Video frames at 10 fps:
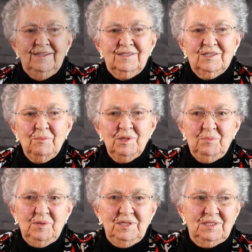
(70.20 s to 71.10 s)
some of the
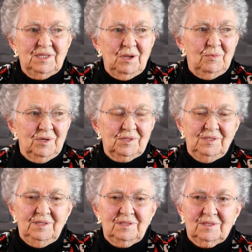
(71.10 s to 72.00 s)
places I worked
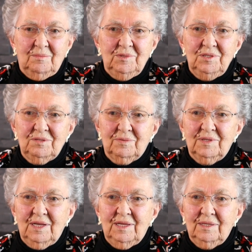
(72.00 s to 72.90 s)
in the summers
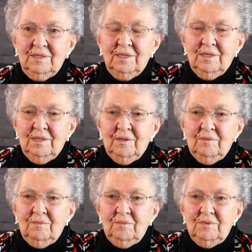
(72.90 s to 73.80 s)
when I
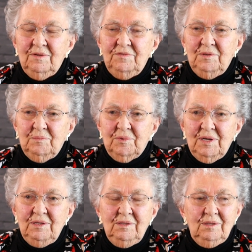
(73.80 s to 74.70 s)
lived in
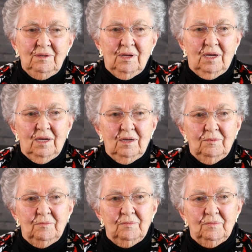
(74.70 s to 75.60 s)
Brighton,
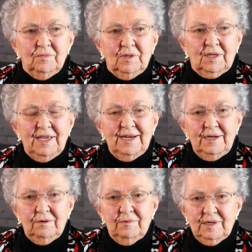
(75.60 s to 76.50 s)
um, the
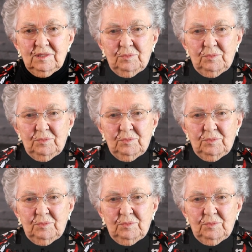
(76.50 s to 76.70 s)
Canada Rec